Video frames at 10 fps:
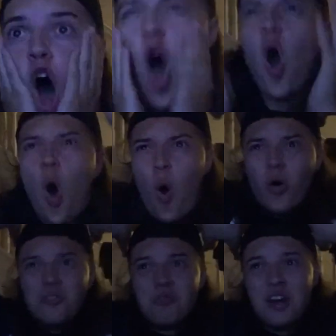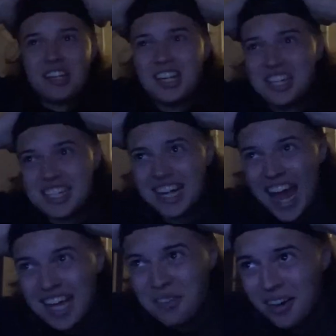Oh, and
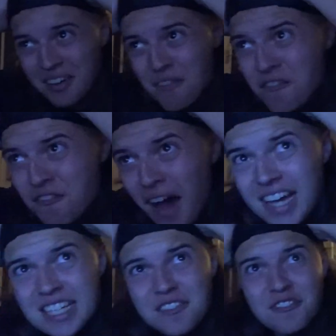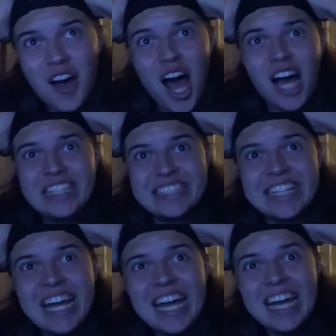Ricochet went face first
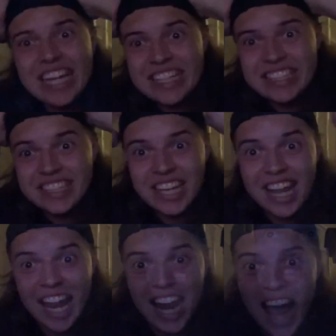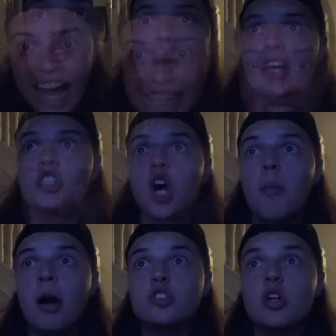into the ladder. Drew
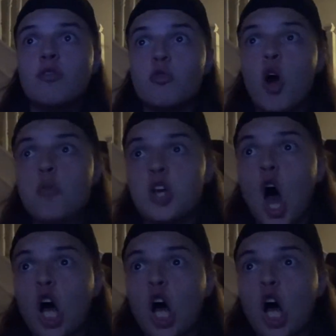McIntyre bouncing off the ropes.